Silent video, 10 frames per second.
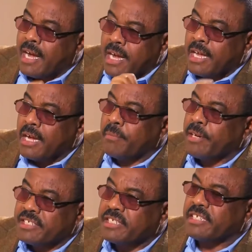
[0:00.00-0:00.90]
I have
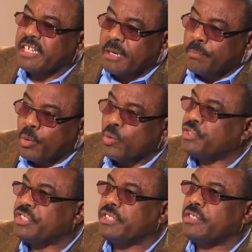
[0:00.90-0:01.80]
asked an
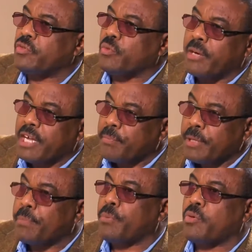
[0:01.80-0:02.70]
apology to my
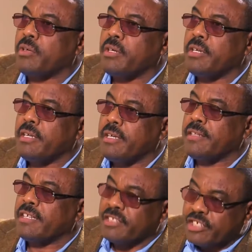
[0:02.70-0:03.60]
people
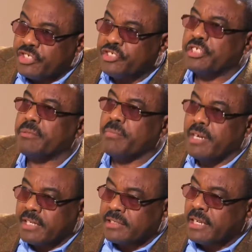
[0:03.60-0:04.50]
that the regime
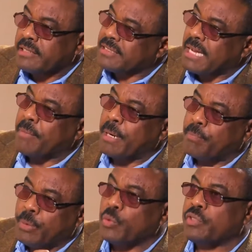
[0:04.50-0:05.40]
has some
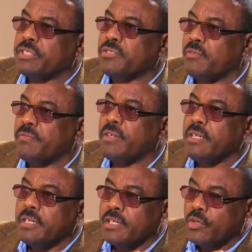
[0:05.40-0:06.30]
abuses of
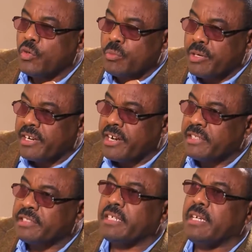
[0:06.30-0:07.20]
human
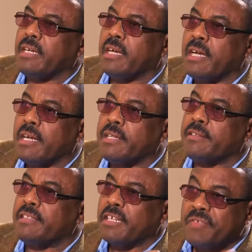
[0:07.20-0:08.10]
rights and
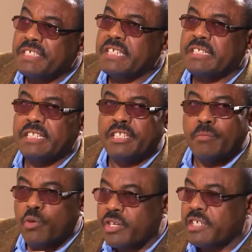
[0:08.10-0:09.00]
a deficit in
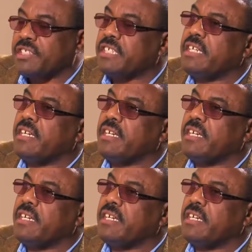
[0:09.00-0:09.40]
democracy,